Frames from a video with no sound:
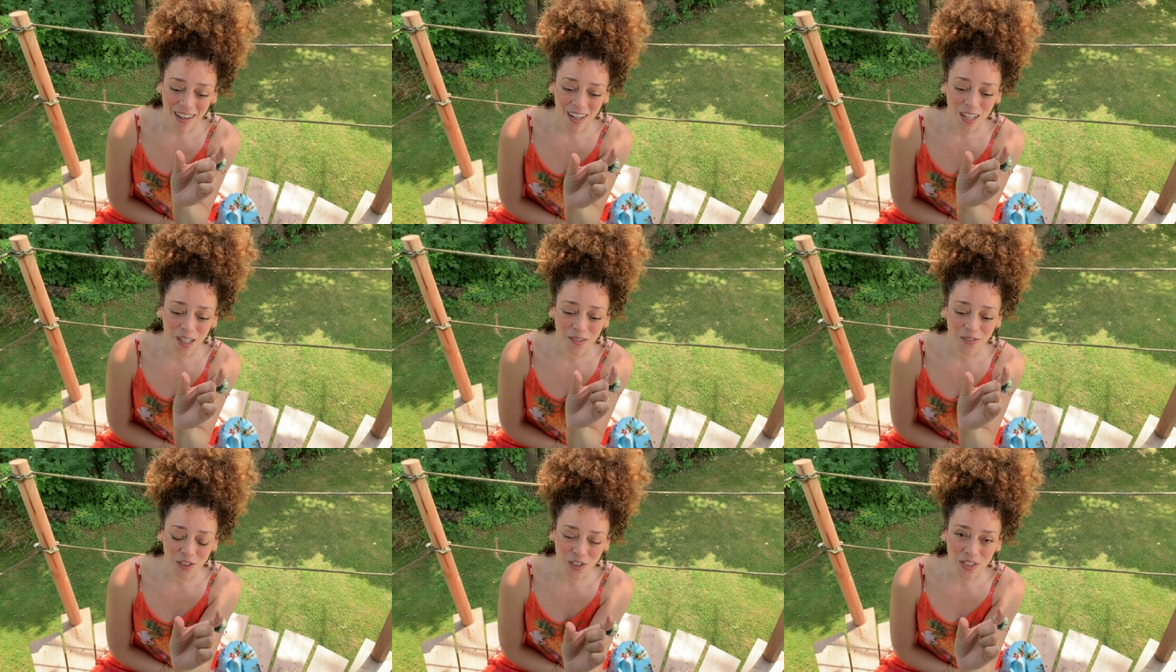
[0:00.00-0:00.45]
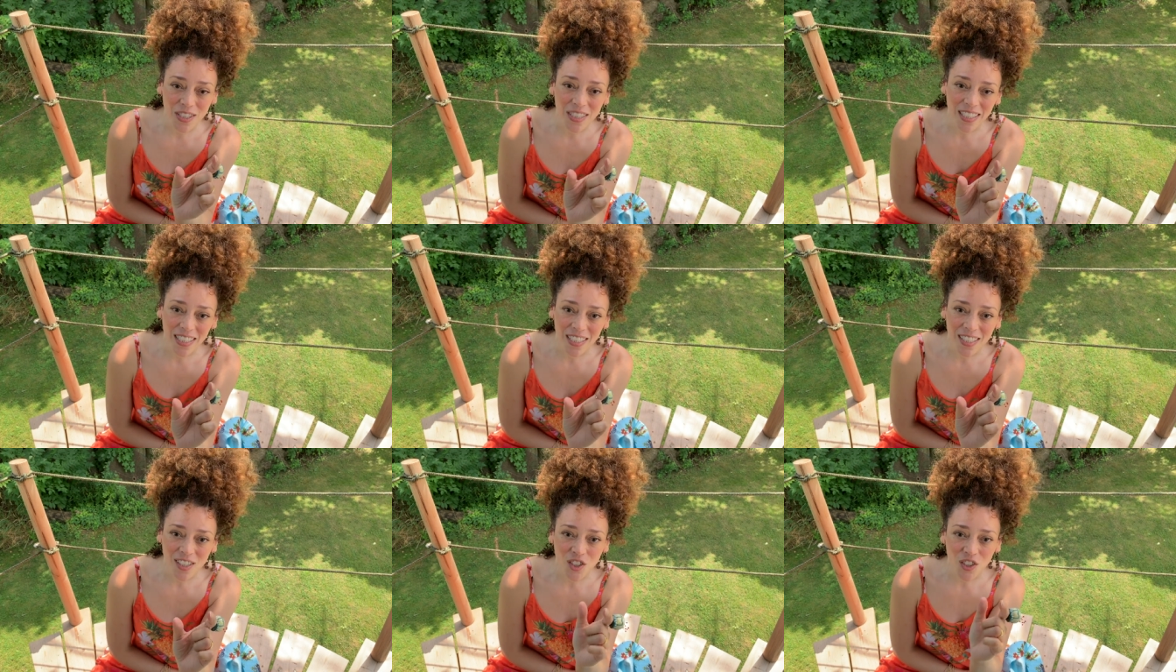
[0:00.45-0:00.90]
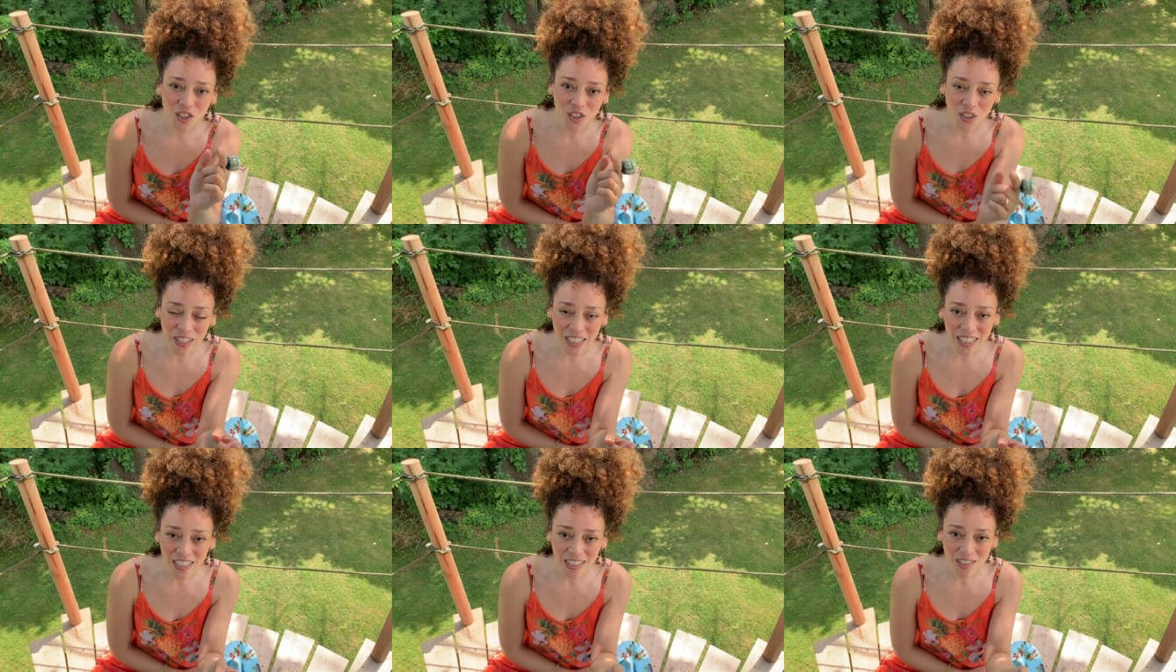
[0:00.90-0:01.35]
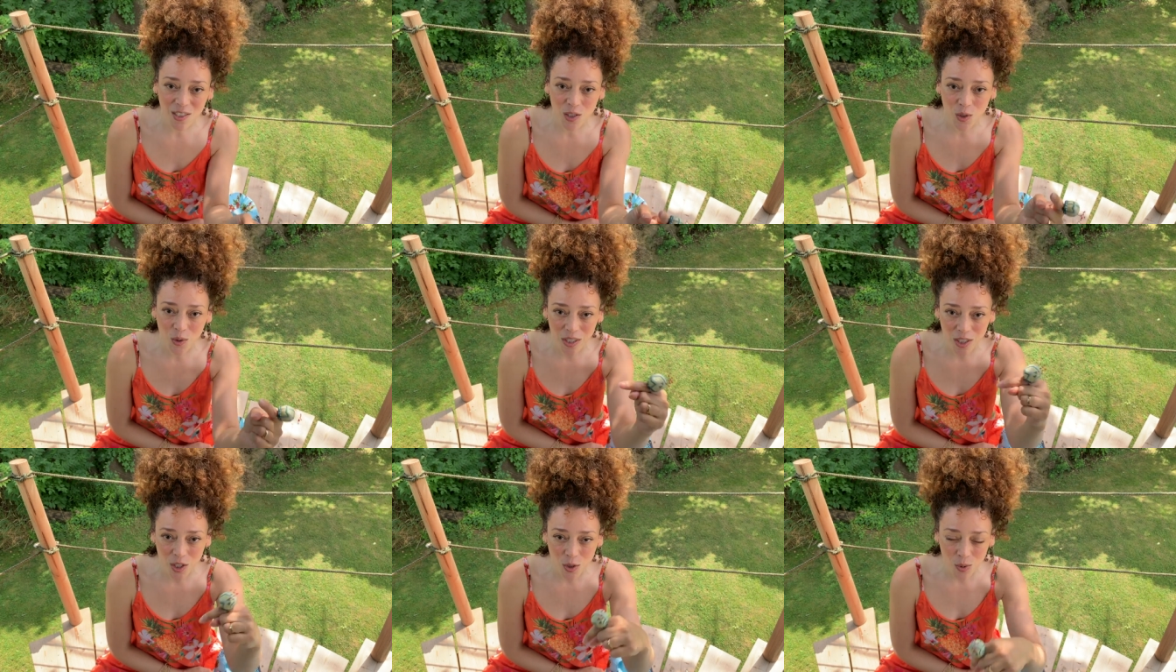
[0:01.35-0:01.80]
of your stitch, your heel is
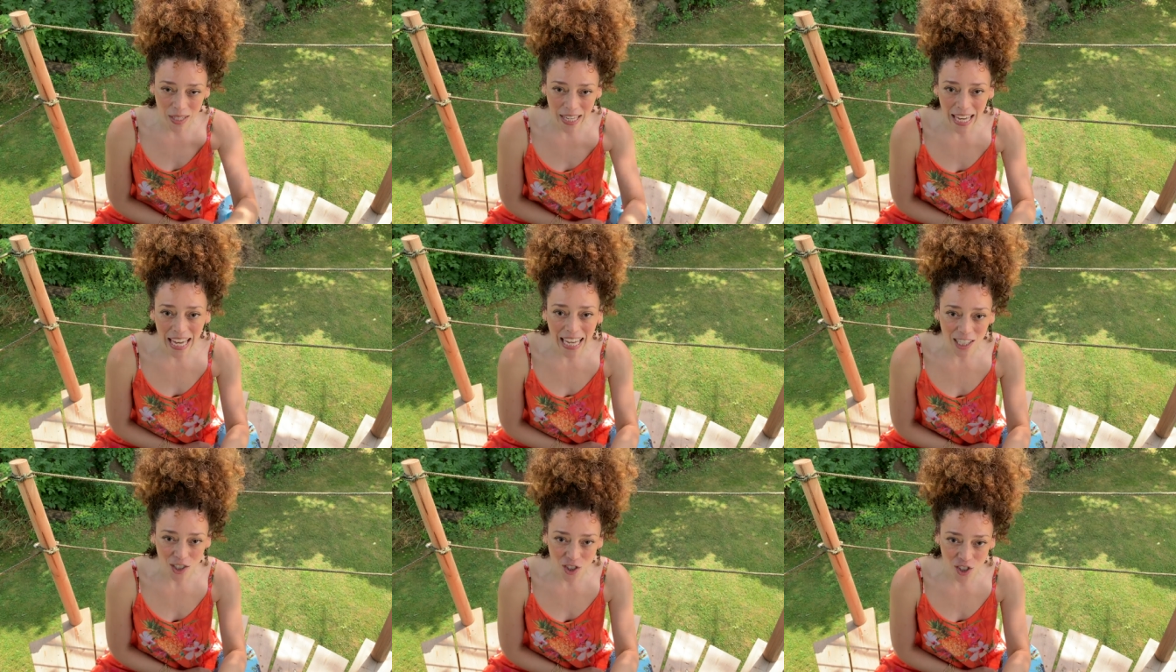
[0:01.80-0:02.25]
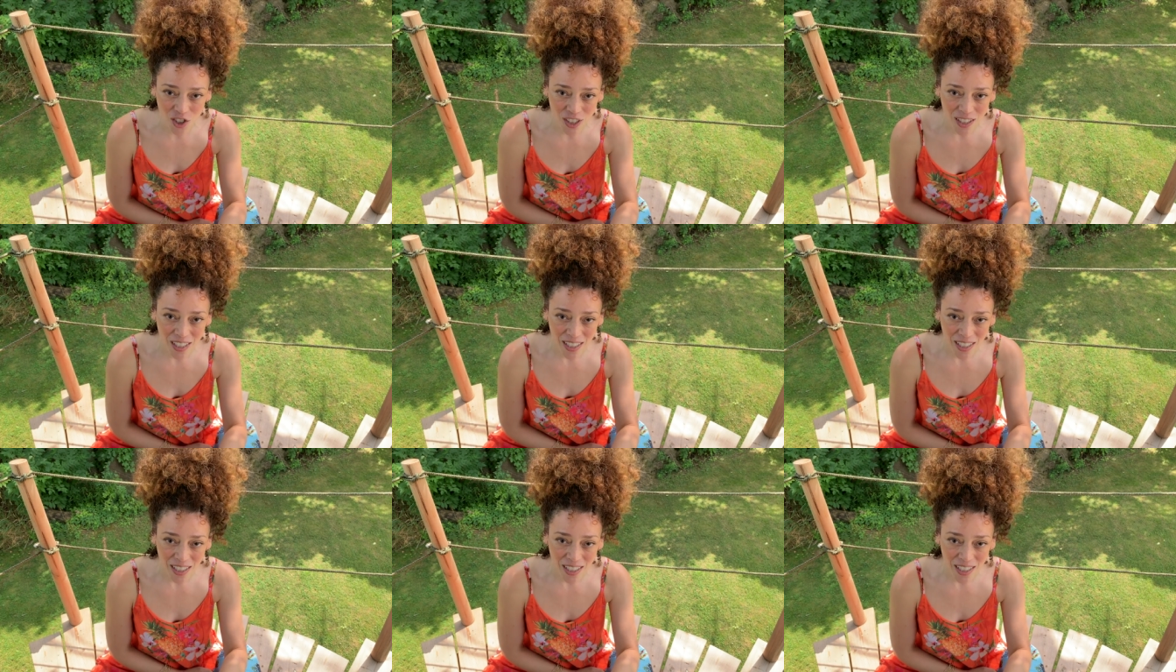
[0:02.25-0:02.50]
going to catch